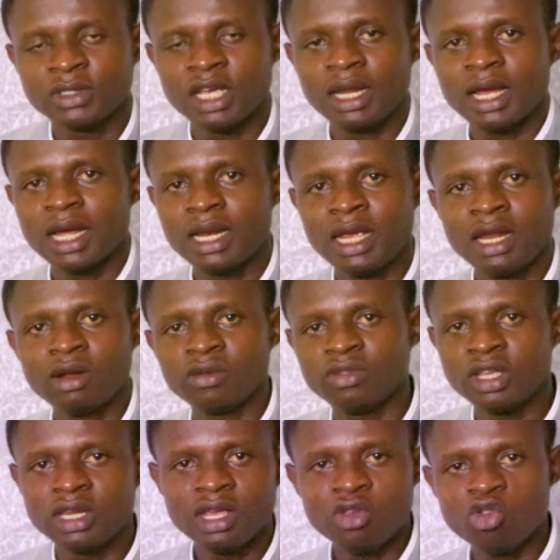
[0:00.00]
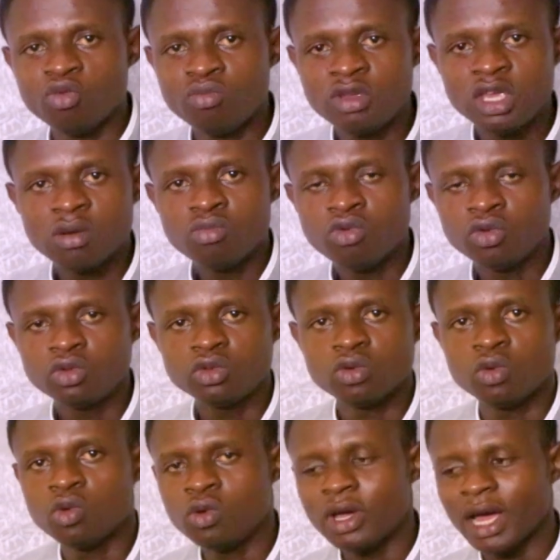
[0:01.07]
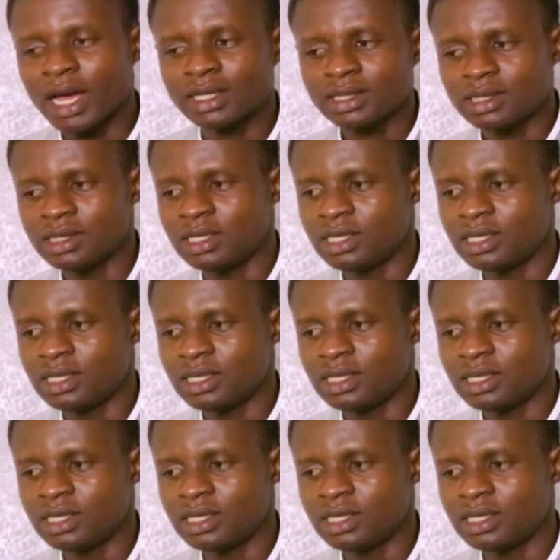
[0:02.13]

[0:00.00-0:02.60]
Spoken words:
And at the end of the day, you'll be able to look at